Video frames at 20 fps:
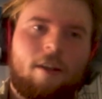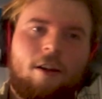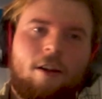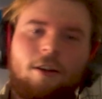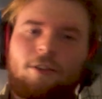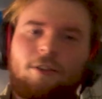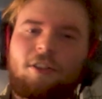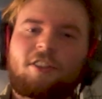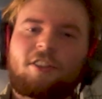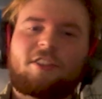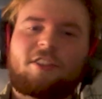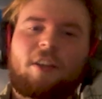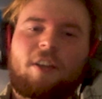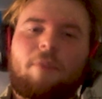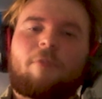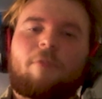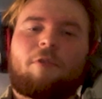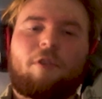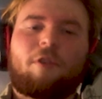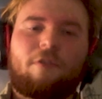sort of
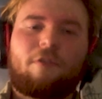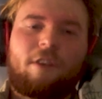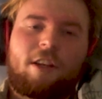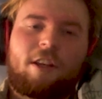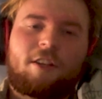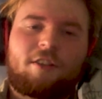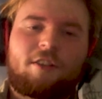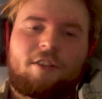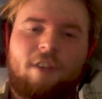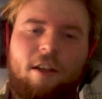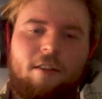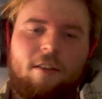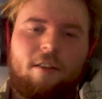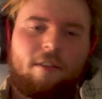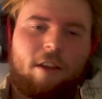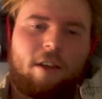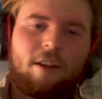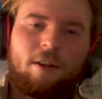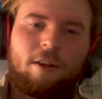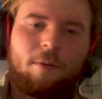skip through a village
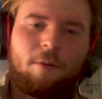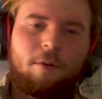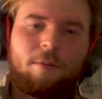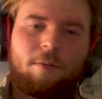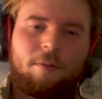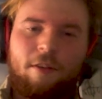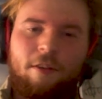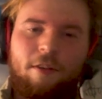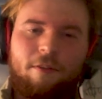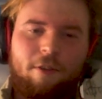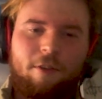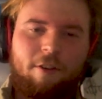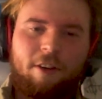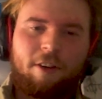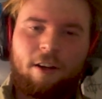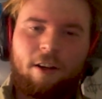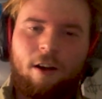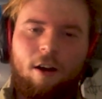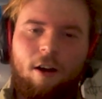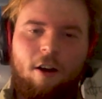that you would be if
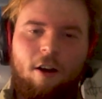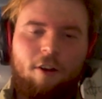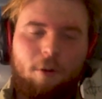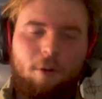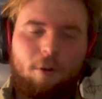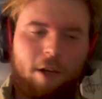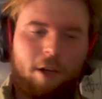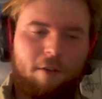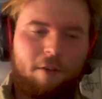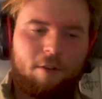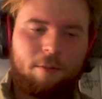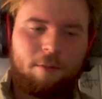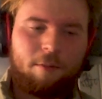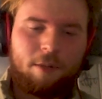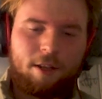you're in car or whatever,